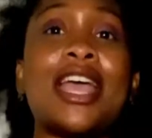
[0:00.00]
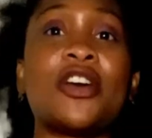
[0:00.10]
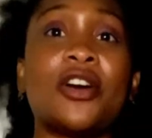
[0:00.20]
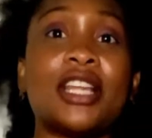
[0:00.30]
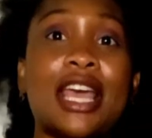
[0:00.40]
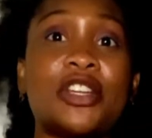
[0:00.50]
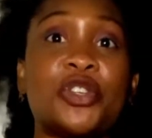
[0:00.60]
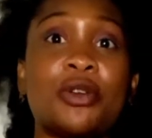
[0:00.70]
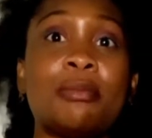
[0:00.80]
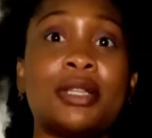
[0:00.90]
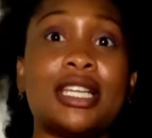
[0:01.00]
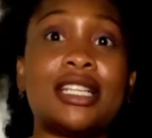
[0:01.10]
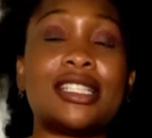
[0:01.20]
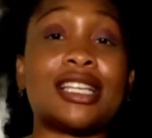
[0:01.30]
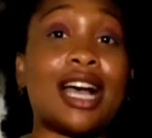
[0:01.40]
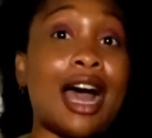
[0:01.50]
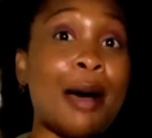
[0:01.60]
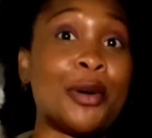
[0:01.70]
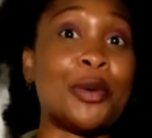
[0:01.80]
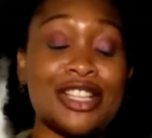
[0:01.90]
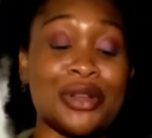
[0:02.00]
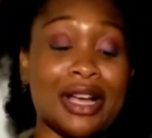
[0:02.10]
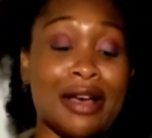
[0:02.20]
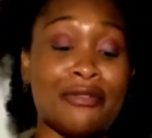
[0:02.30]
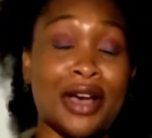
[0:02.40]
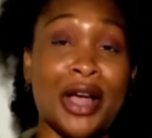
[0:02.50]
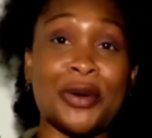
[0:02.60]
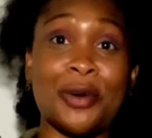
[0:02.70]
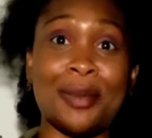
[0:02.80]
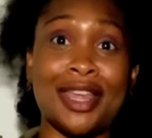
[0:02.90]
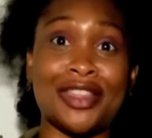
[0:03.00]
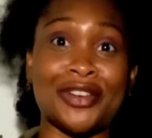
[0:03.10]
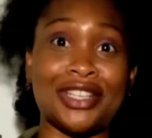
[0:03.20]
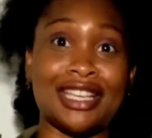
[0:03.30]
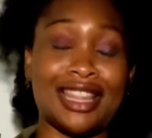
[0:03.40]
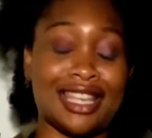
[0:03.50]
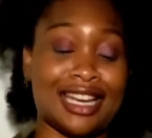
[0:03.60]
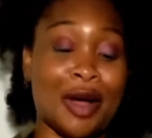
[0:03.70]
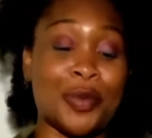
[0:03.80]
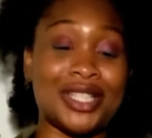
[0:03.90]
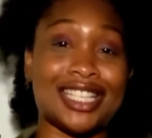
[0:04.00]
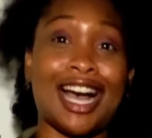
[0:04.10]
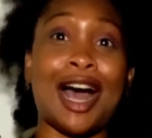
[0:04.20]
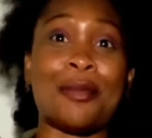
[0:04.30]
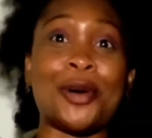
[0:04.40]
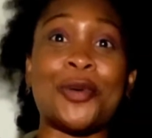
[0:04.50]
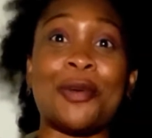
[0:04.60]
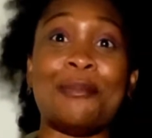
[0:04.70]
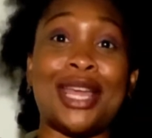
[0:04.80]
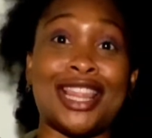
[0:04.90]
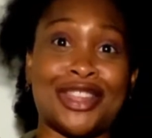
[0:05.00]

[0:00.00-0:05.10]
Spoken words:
had already had a trip planned to Cabo. So I got fired on May 30th and I went to Cabo on May